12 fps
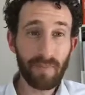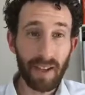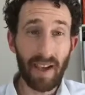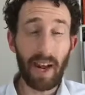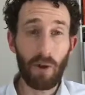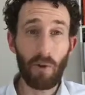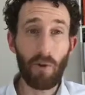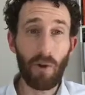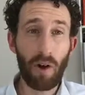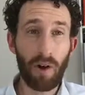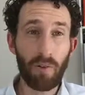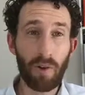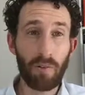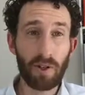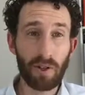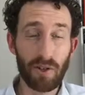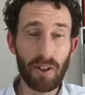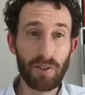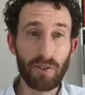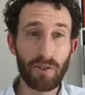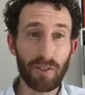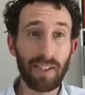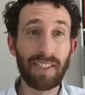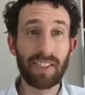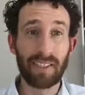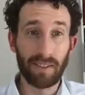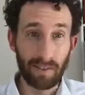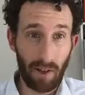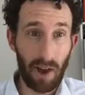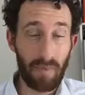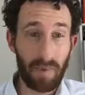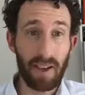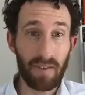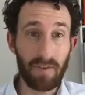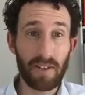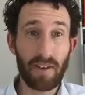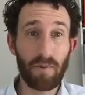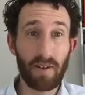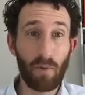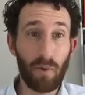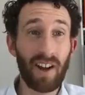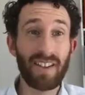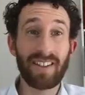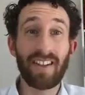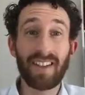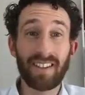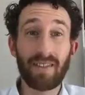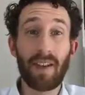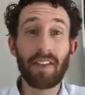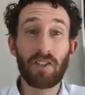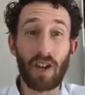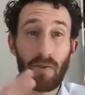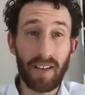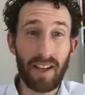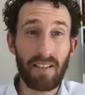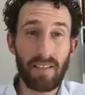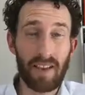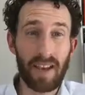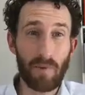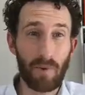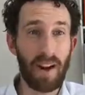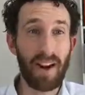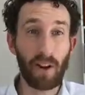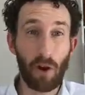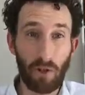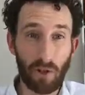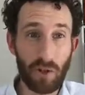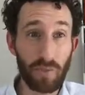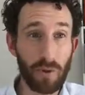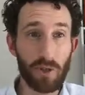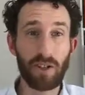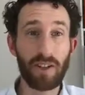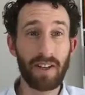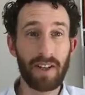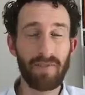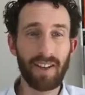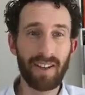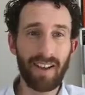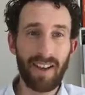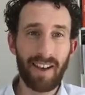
at our core, when we tune into, I'm here for something more, and it's generally a theme around contribution and giving,